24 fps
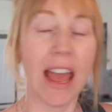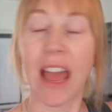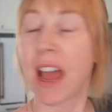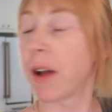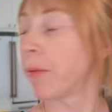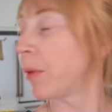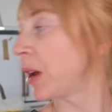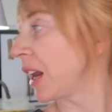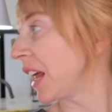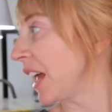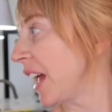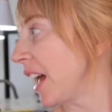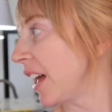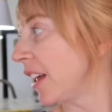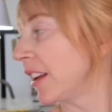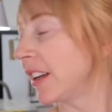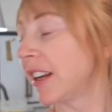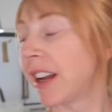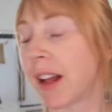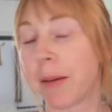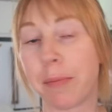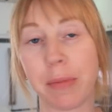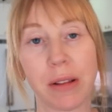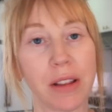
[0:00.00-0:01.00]
And when I held
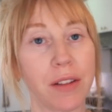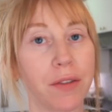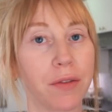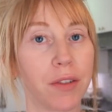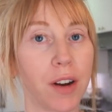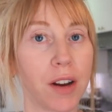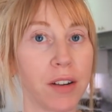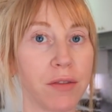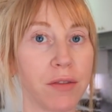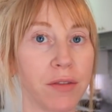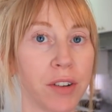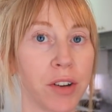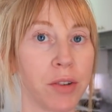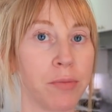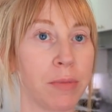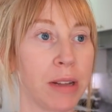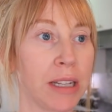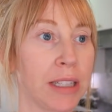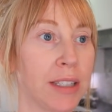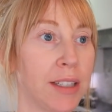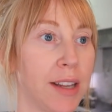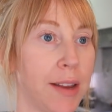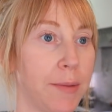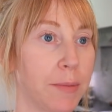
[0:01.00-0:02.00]
it up in the front room,
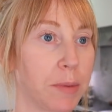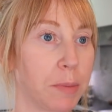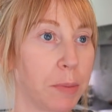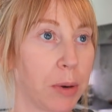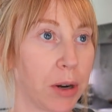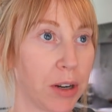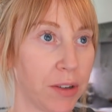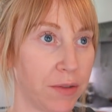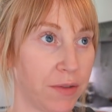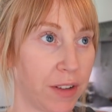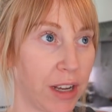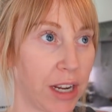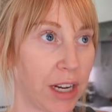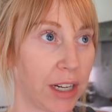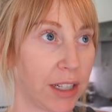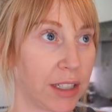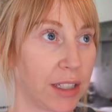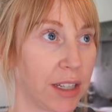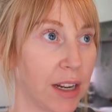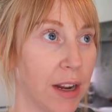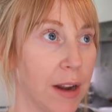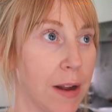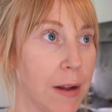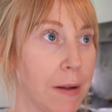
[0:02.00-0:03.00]
it seemed
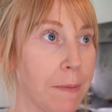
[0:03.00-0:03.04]
perfect.